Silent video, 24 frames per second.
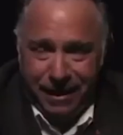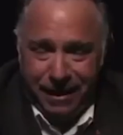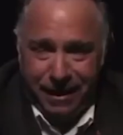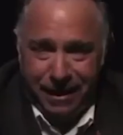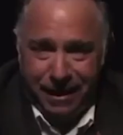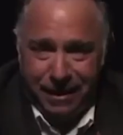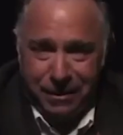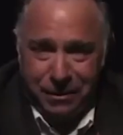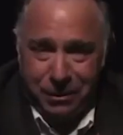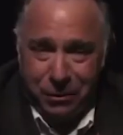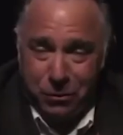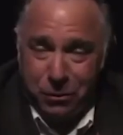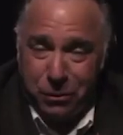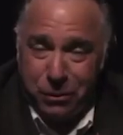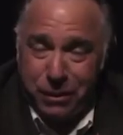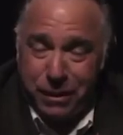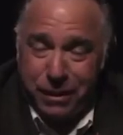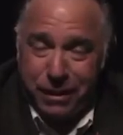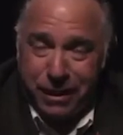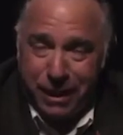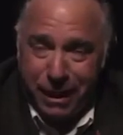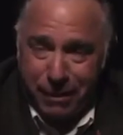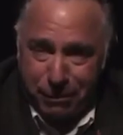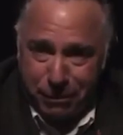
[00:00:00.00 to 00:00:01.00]
to the World
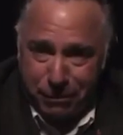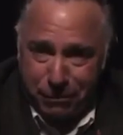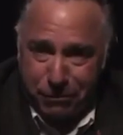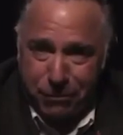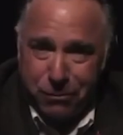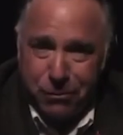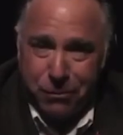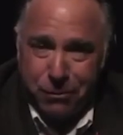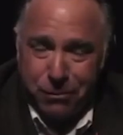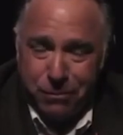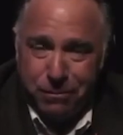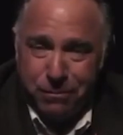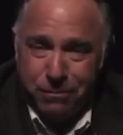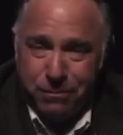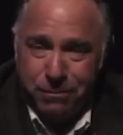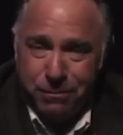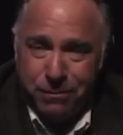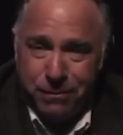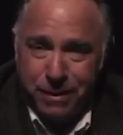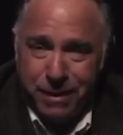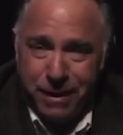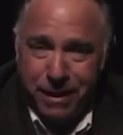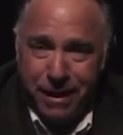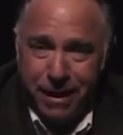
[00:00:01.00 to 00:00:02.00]
Economic Forum,
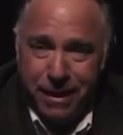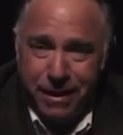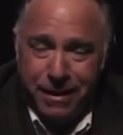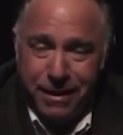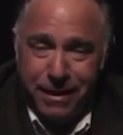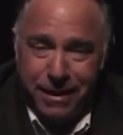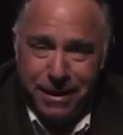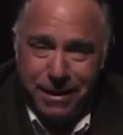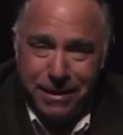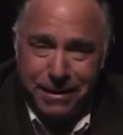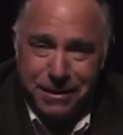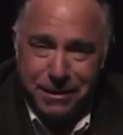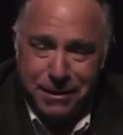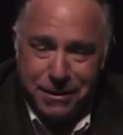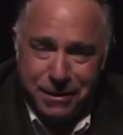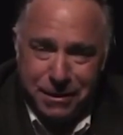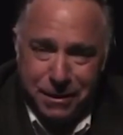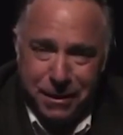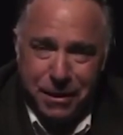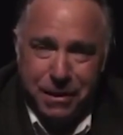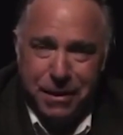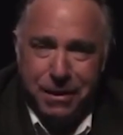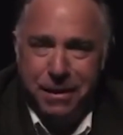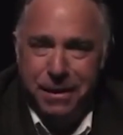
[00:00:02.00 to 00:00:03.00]
and he
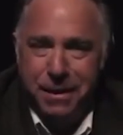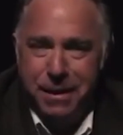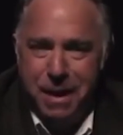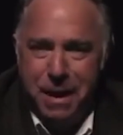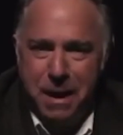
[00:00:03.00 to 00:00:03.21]
stuck